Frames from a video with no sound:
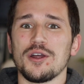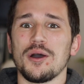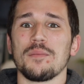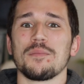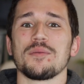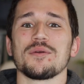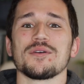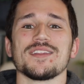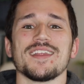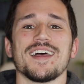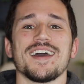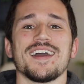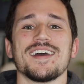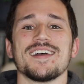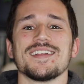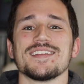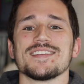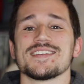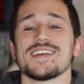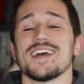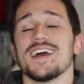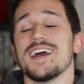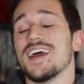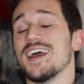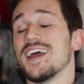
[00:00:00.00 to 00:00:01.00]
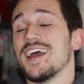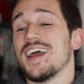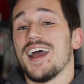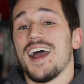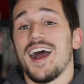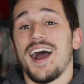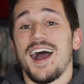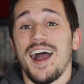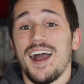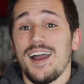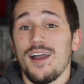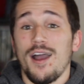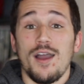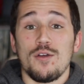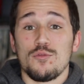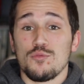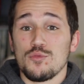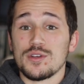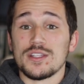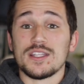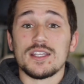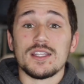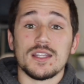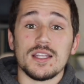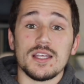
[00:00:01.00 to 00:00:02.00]
dump your lands I, I
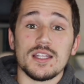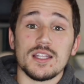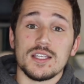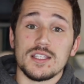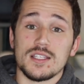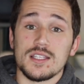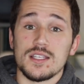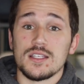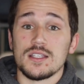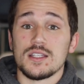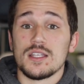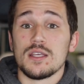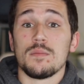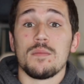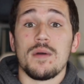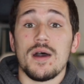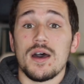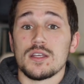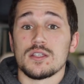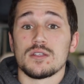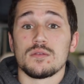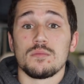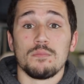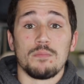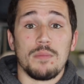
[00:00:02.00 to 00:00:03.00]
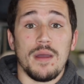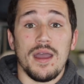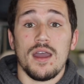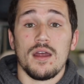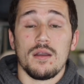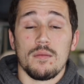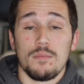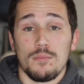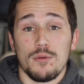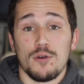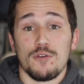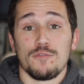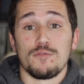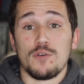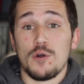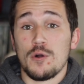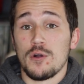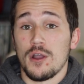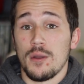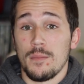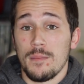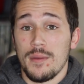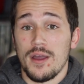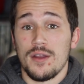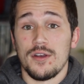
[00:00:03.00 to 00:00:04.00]
really think this is the best Bant
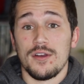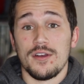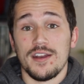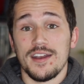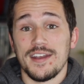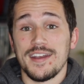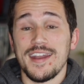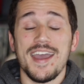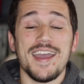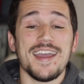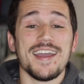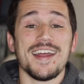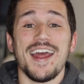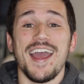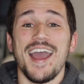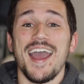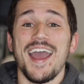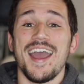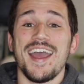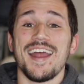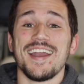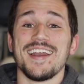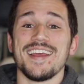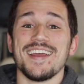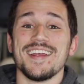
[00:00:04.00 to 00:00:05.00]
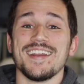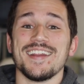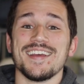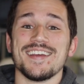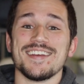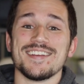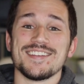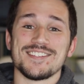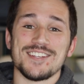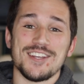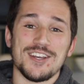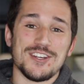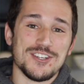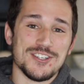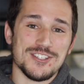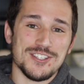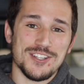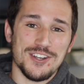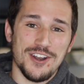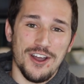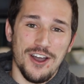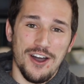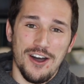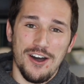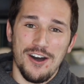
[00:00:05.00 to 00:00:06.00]
Merfolk commander to date, and it is just
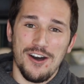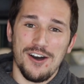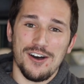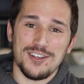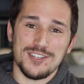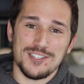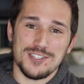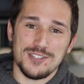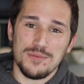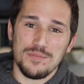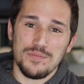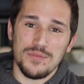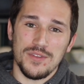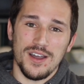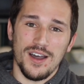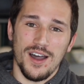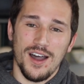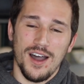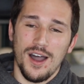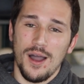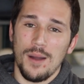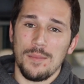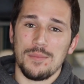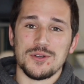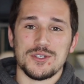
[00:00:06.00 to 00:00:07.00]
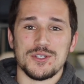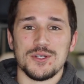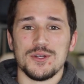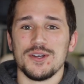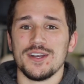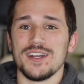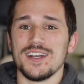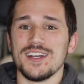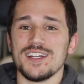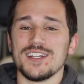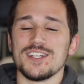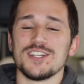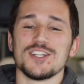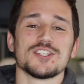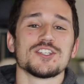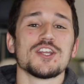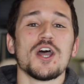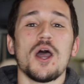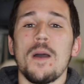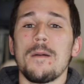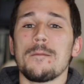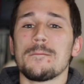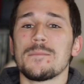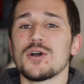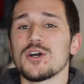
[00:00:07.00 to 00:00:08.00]
an awesome opportunity to just
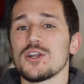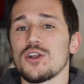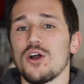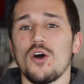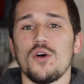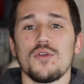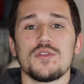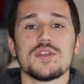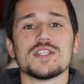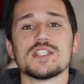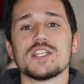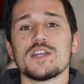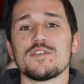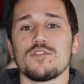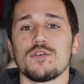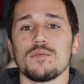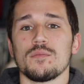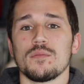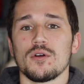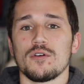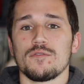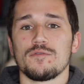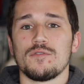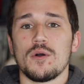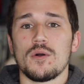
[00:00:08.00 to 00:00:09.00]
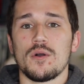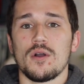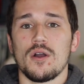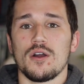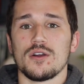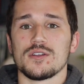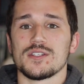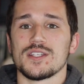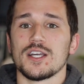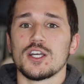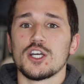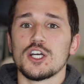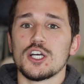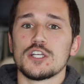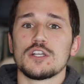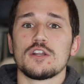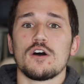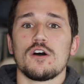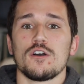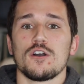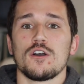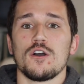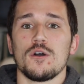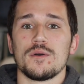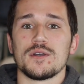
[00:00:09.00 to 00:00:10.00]
put all these different Merfolk cards that couldn't
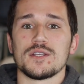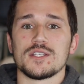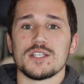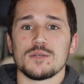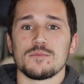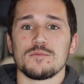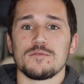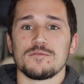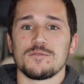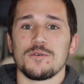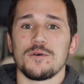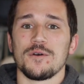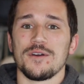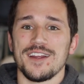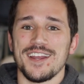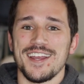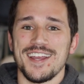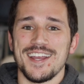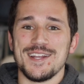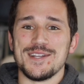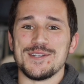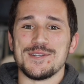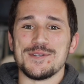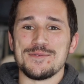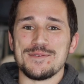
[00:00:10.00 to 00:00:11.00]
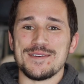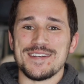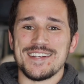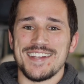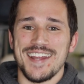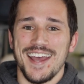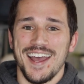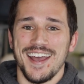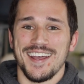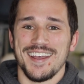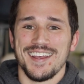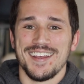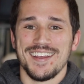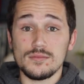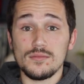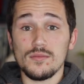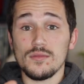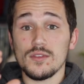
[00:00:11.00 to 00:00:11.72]
all coexist before into a deck.